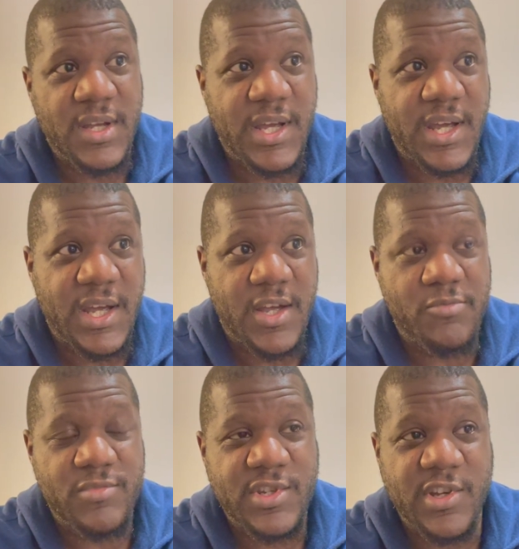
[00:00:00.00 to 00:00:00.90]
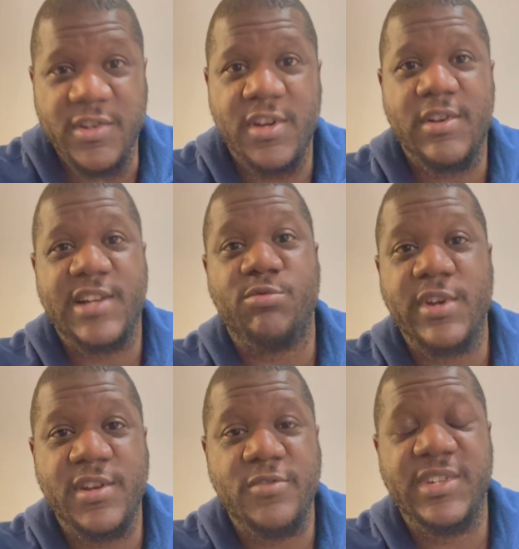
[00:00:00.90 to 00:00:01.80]
Um, so, you know, that's why
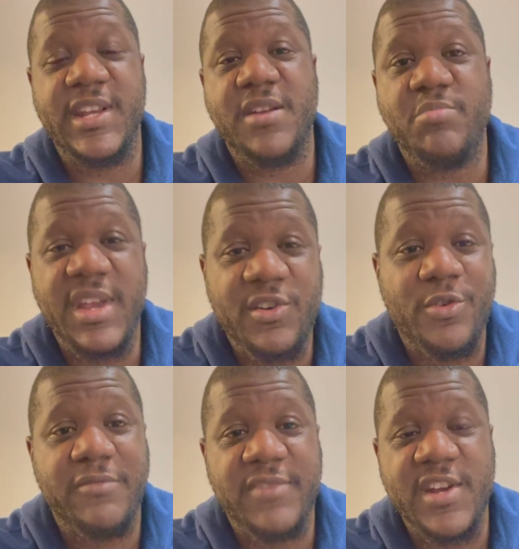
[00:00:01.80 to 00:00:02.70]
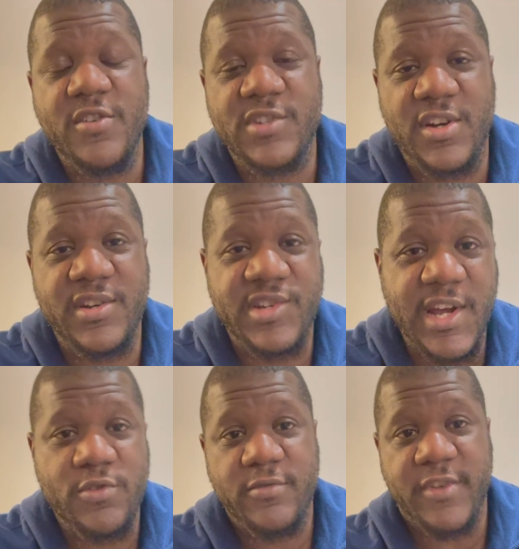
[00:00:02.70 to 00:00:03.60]
you don't see any Bitcoin videos on the
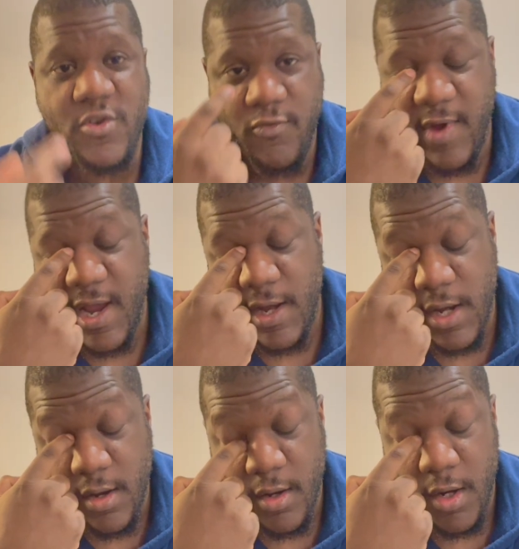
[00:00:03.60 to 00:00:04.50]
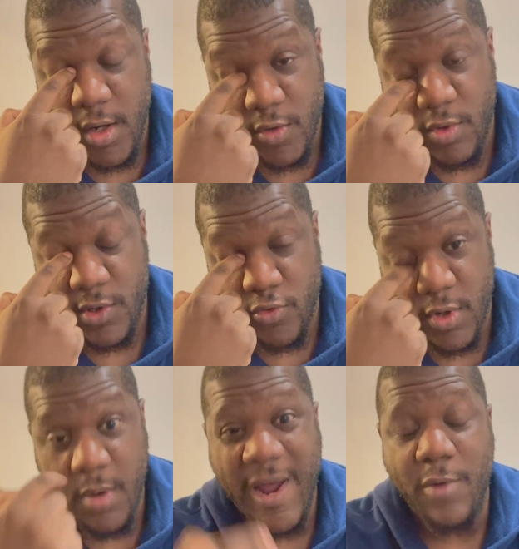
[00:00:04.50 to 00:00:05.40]
channel very rarely. Do I
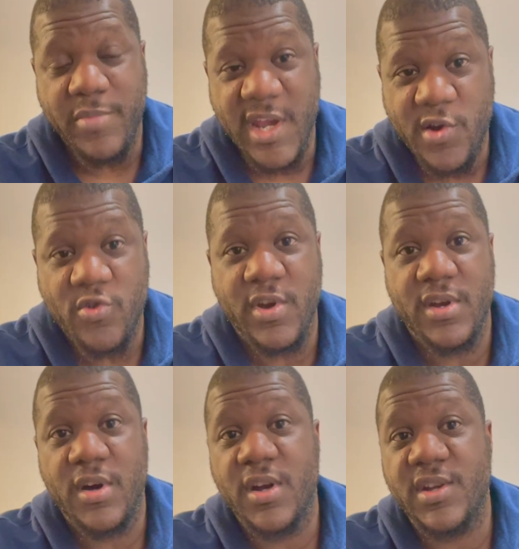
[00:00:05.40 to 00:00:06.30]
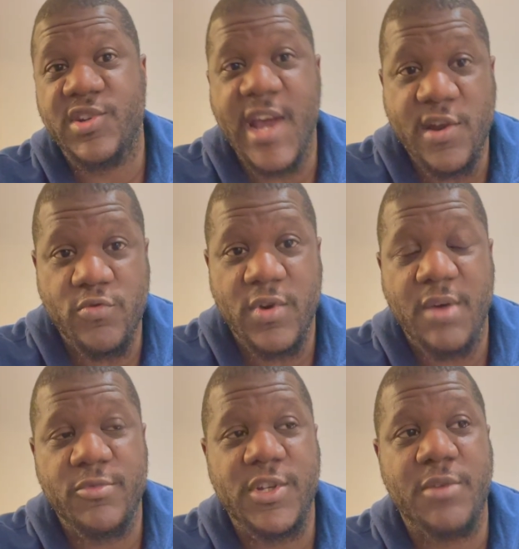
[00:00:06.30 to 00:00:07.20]
talk about Bitcoin on the channel?
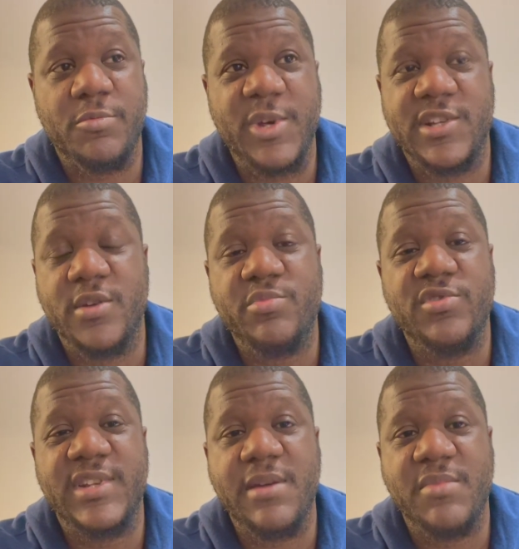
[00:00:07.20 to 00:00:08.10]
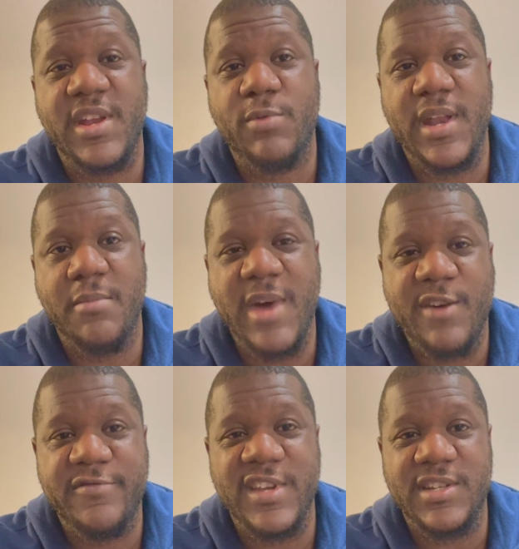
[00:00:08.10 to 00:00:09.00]
I'm the type of person that puts their money where their
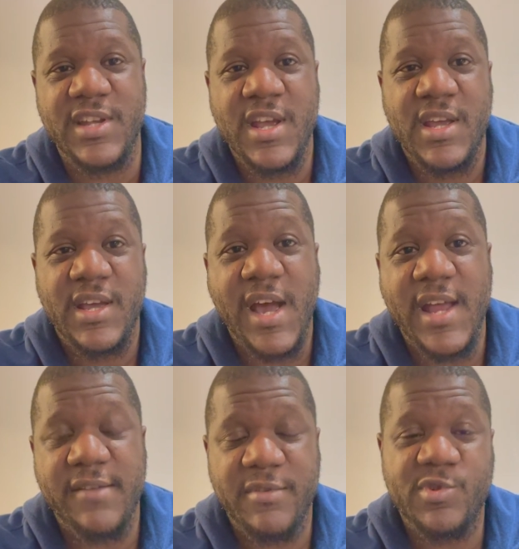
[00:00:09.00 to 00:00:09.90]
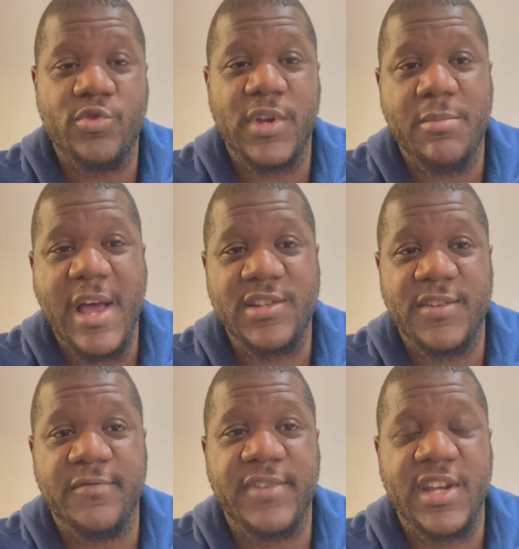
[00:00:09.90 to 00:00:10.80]
mouth is. And if I'm talking about
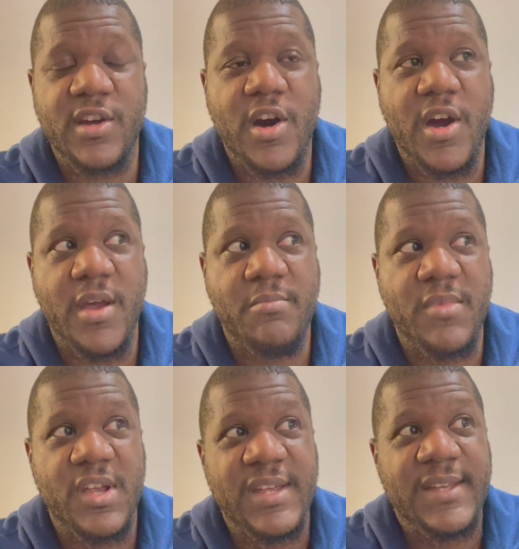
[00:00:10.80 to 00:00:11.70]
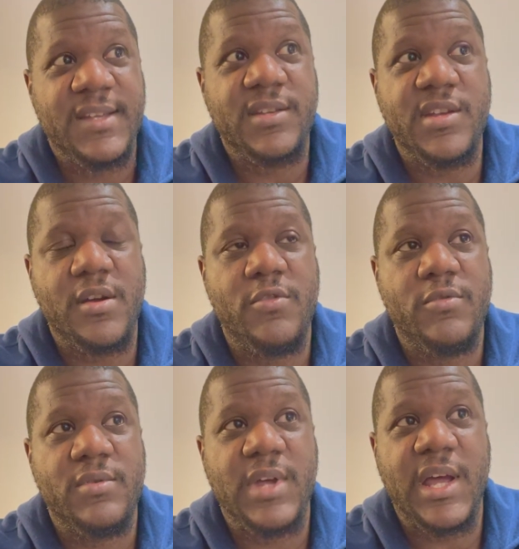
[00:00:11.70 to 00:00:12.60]
something, I'm, you know,
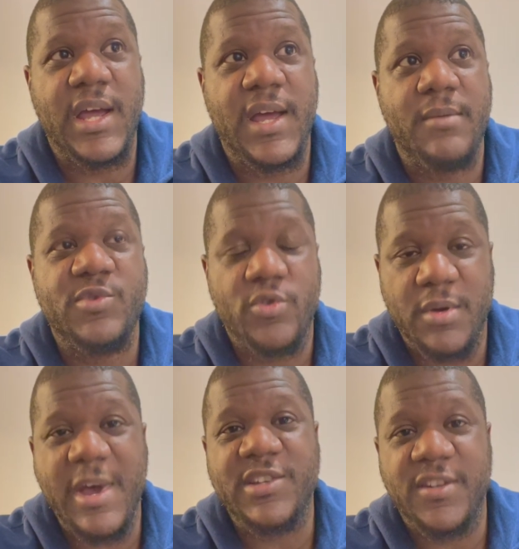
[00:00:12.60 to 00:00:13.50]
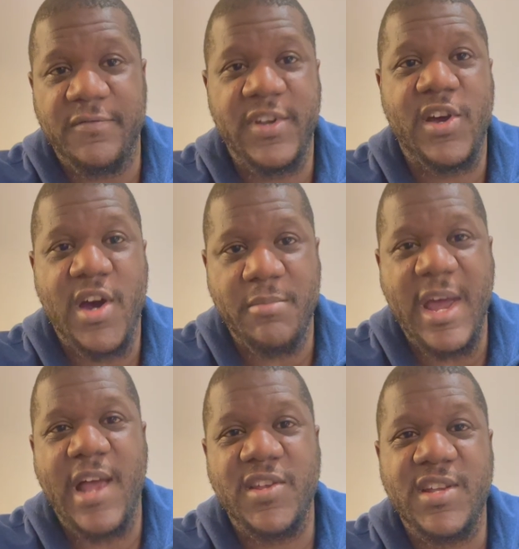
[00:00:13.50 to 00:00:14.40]
um, talking about something that I'm
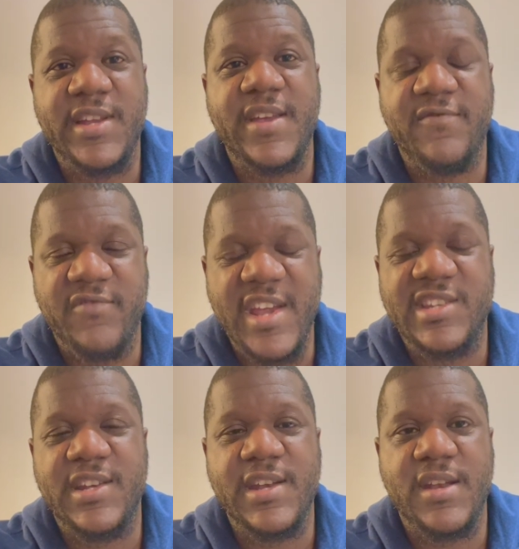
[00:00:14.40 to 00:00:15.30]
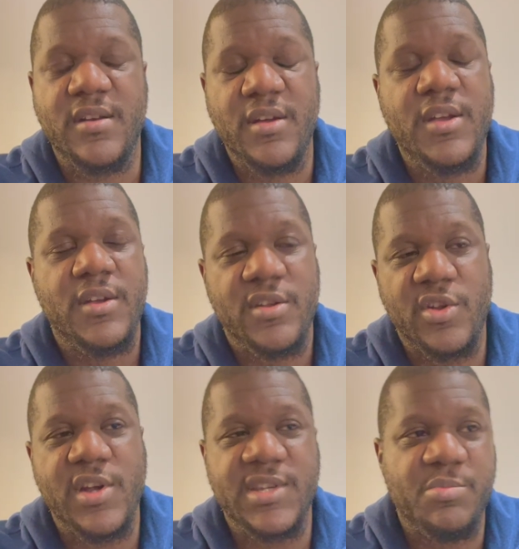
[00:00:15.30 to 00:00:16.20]
actually invested in
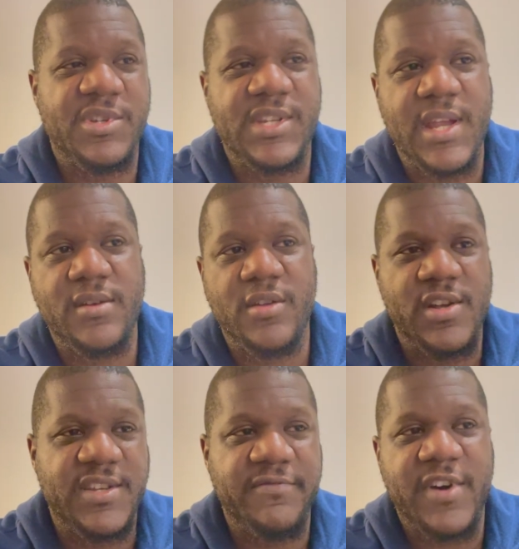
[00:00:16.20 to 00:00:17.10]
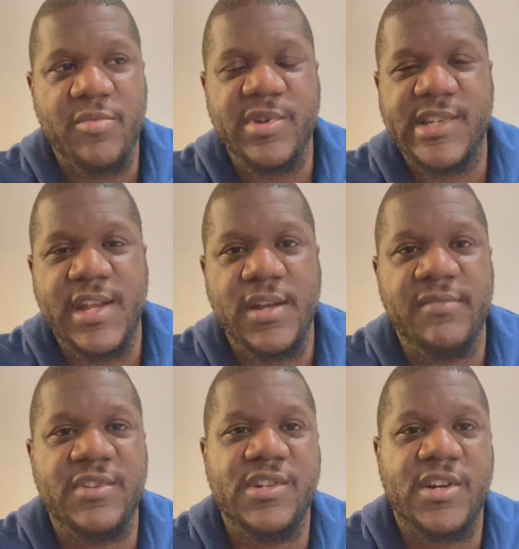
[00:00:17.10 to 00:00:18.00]
90%, 95%
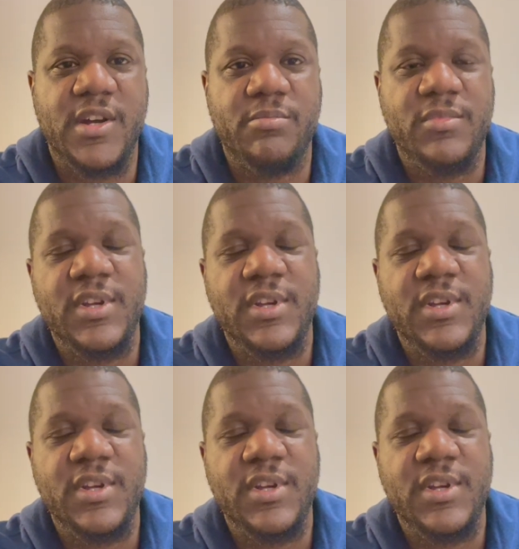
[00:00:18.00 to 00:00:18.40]
of the time.